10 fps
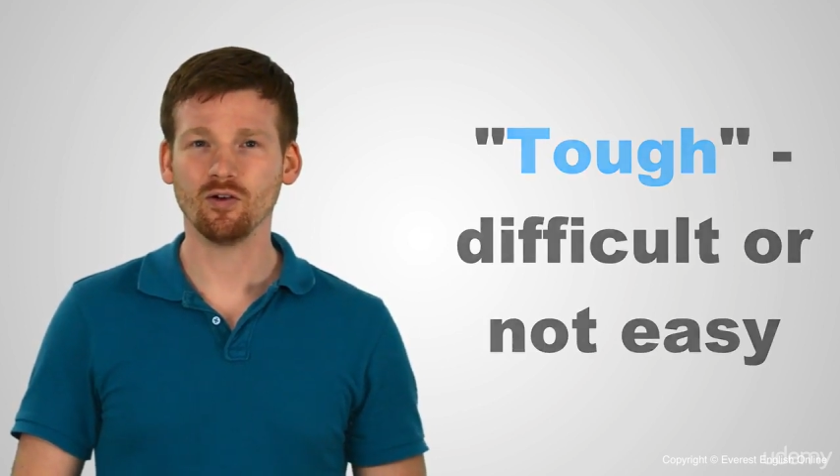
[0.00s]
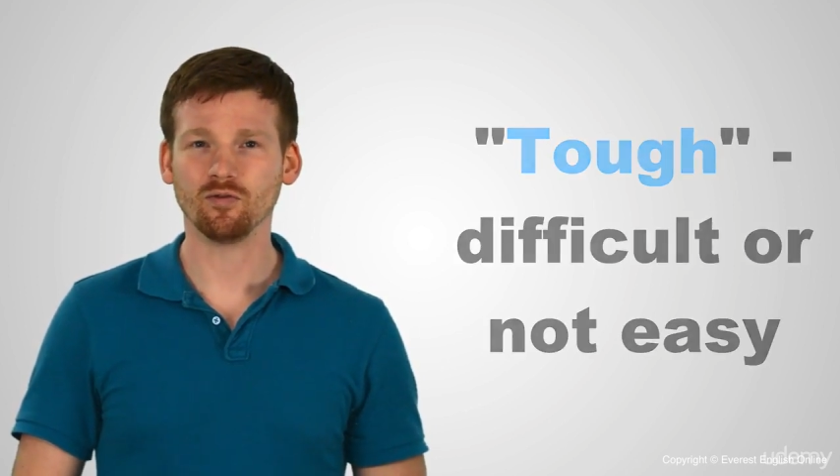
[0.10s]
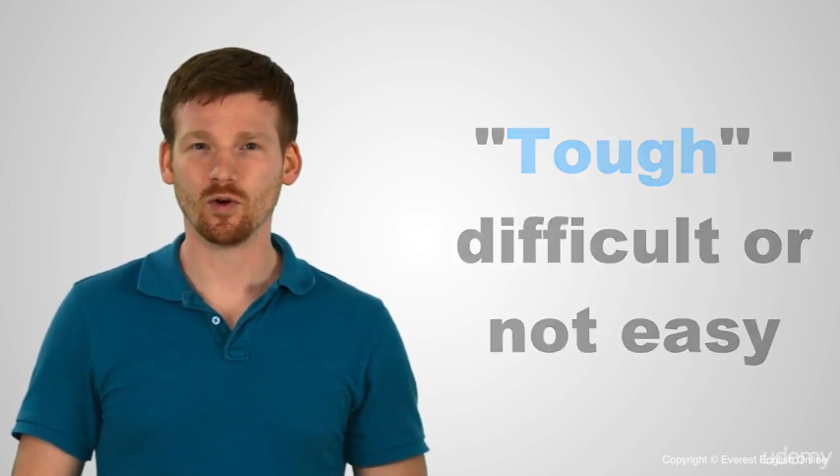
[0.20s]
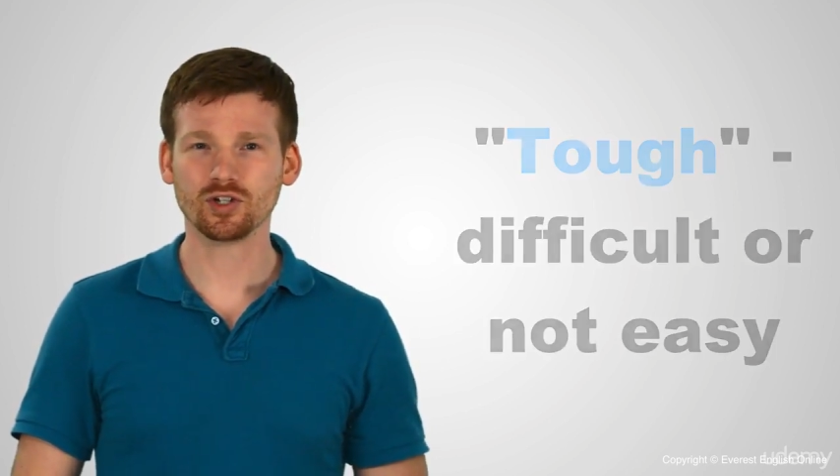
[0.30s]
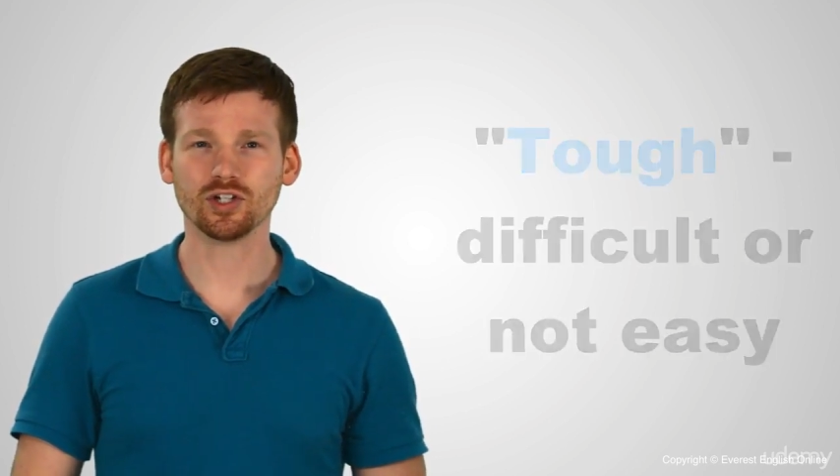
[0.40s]

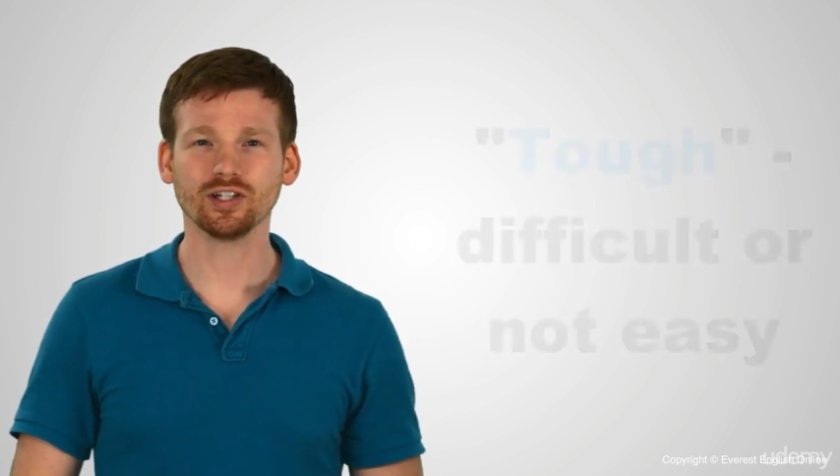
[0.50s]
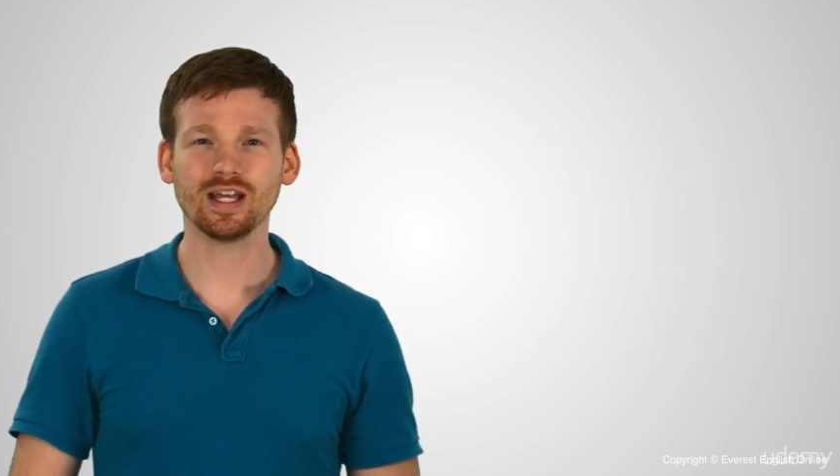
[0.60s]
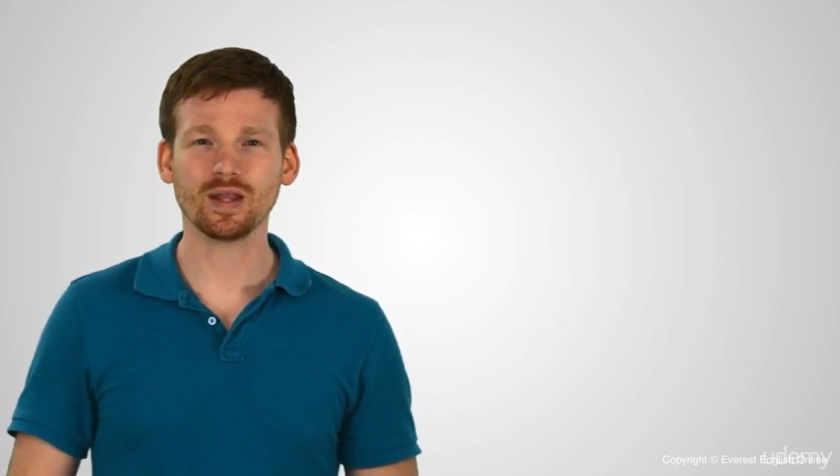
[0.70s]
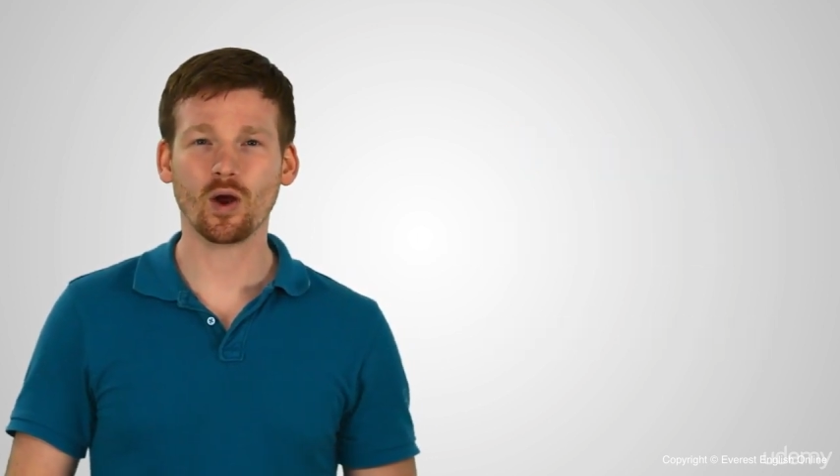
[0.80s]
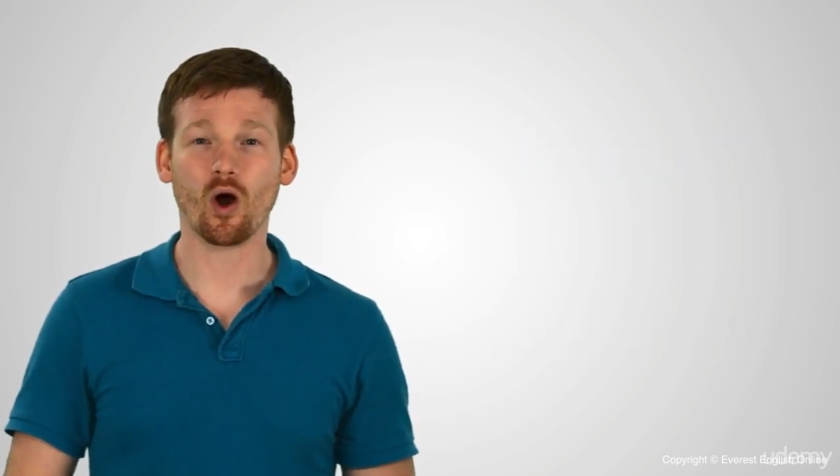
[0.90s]

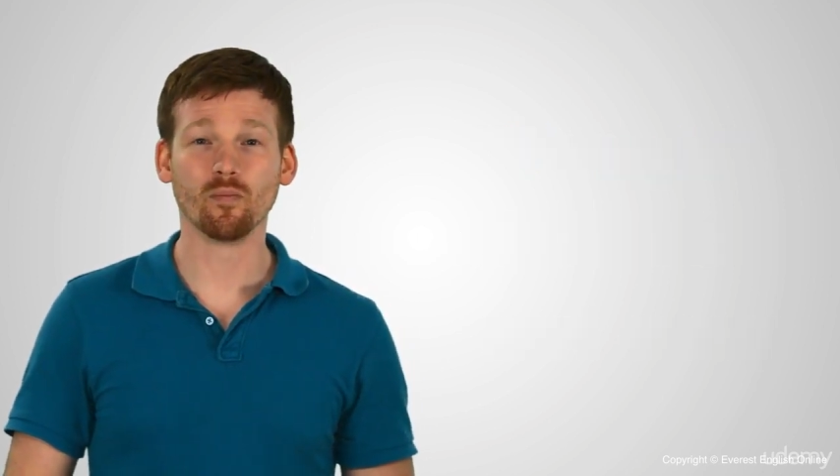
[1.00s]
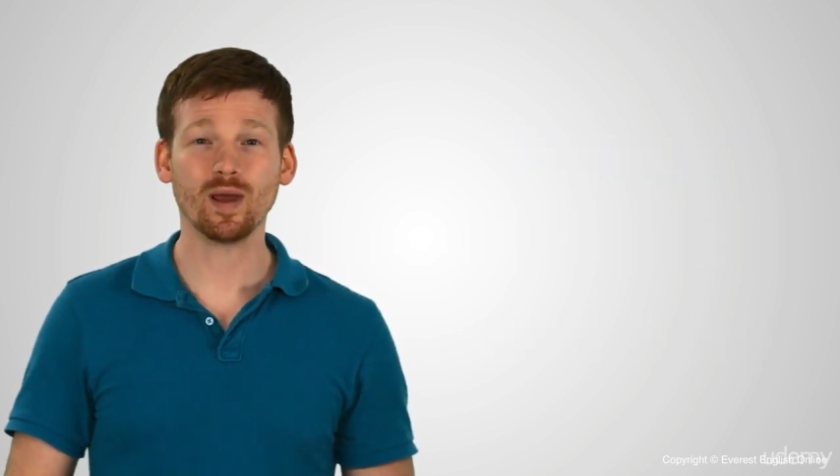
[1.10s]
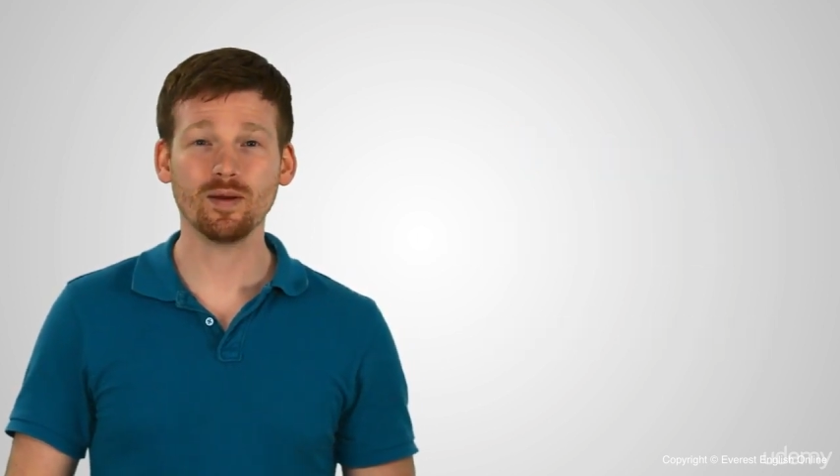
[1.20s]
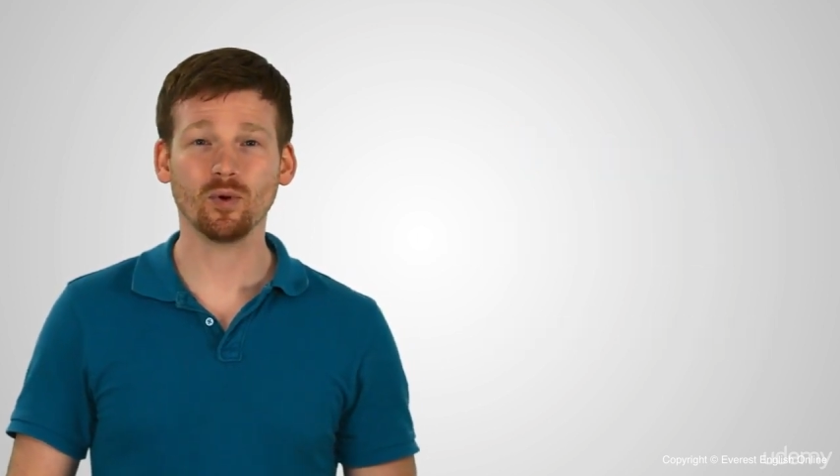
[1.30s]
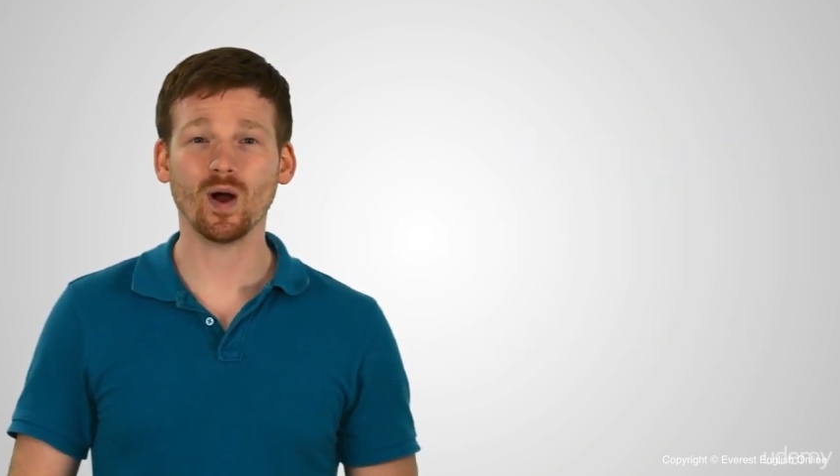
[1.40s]
Fortunately, there are
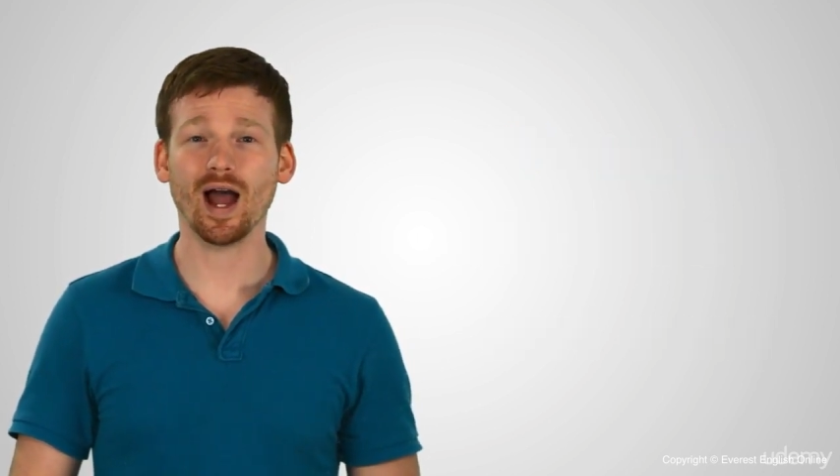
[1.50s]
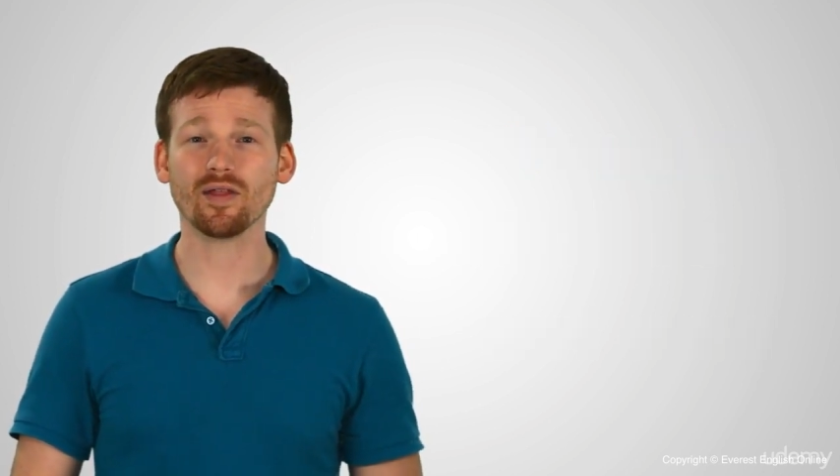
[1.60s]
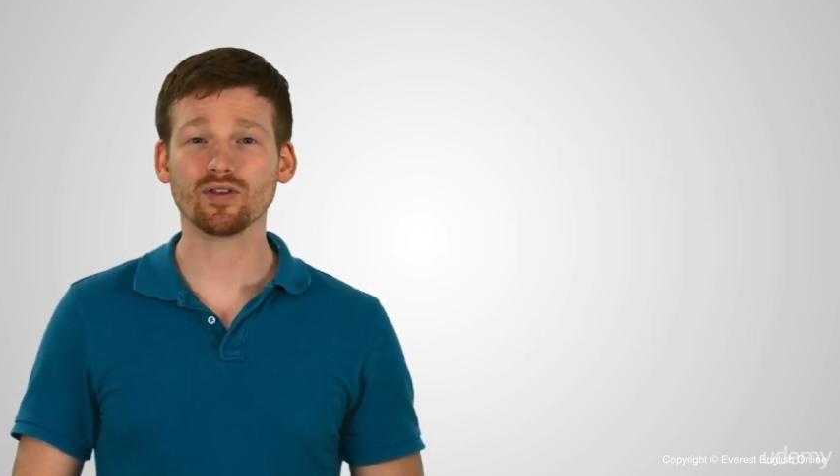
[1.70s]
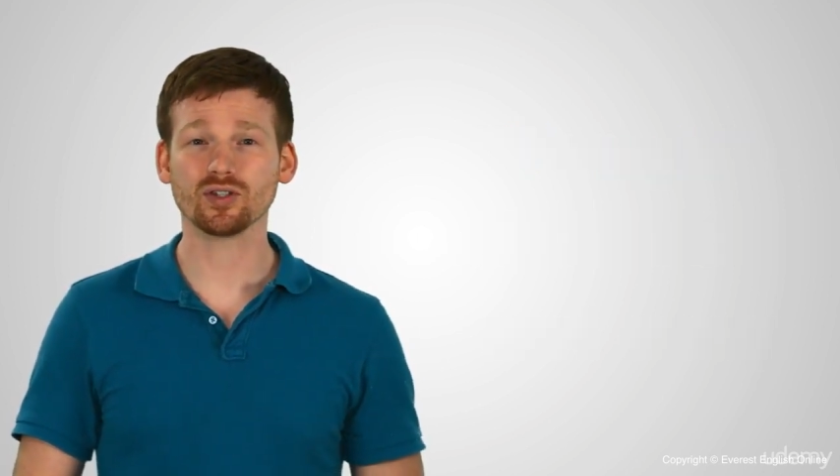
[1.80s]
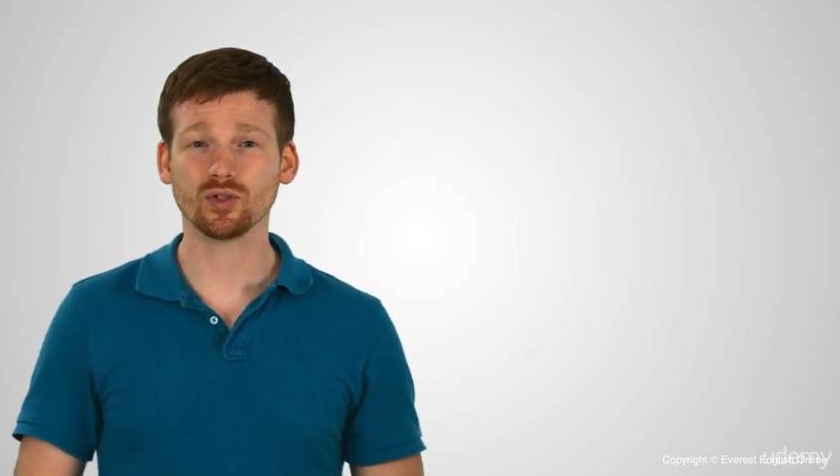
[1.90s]
people
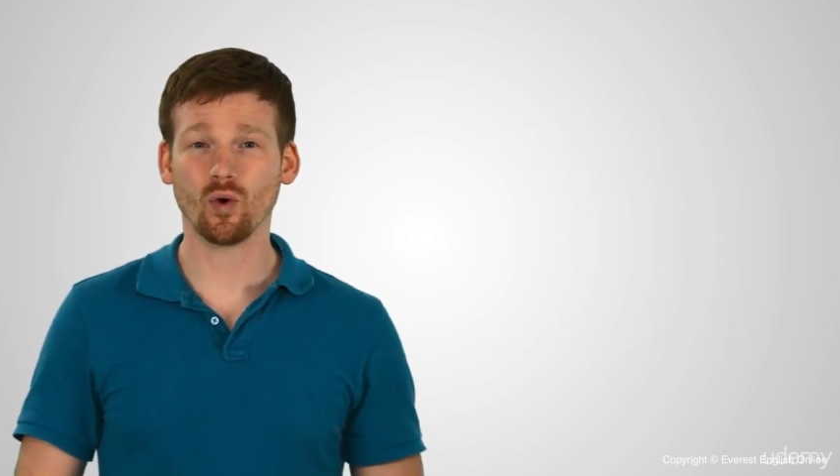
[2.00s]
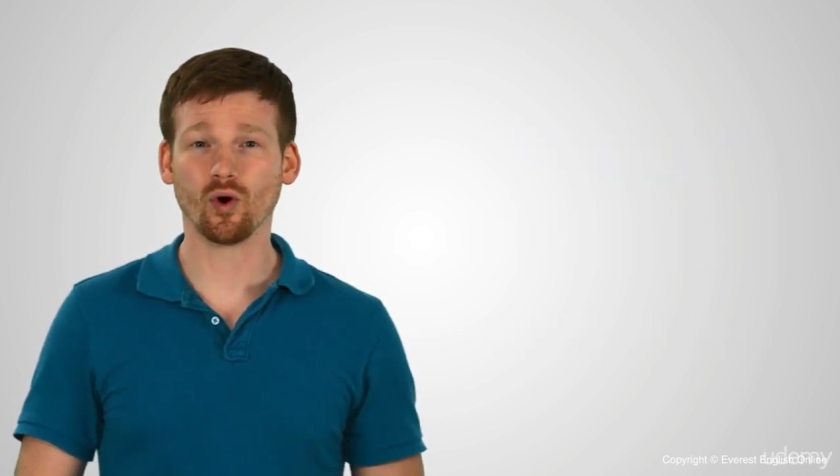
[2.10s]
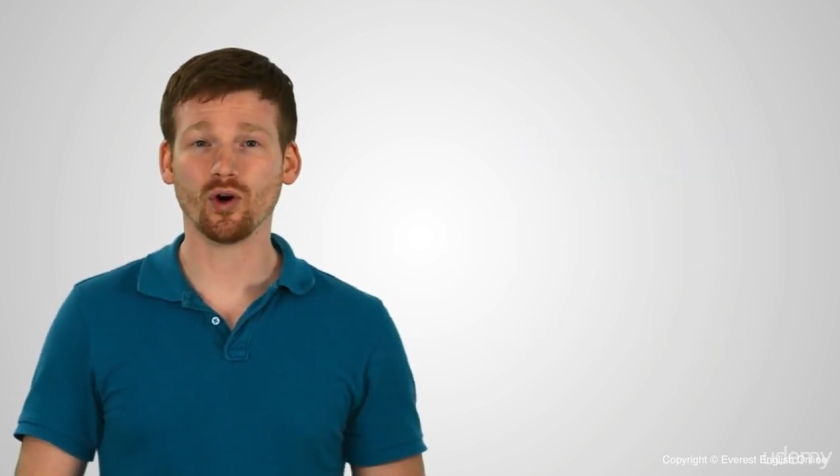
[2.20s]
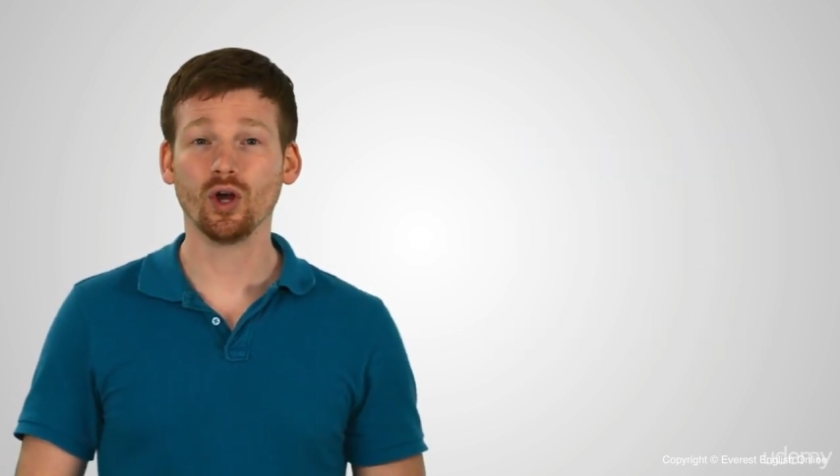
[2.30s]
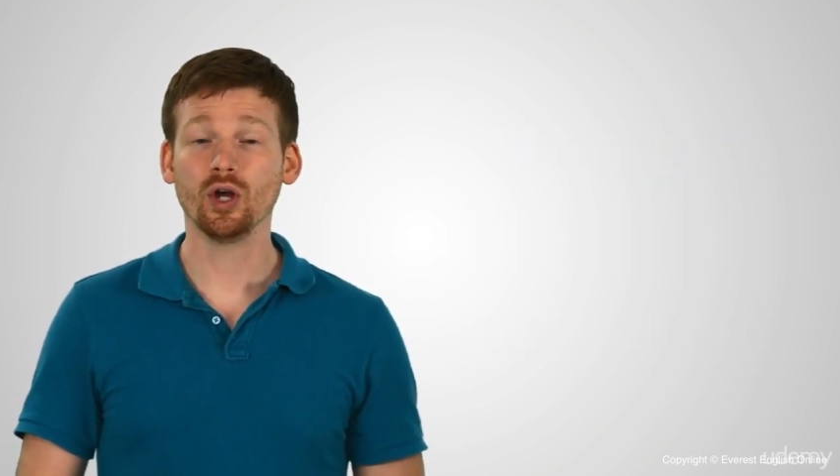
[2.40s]
at the
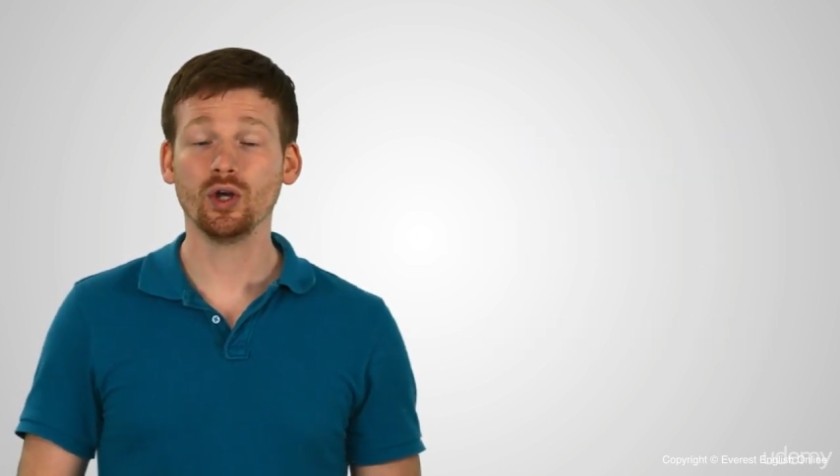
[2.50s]
store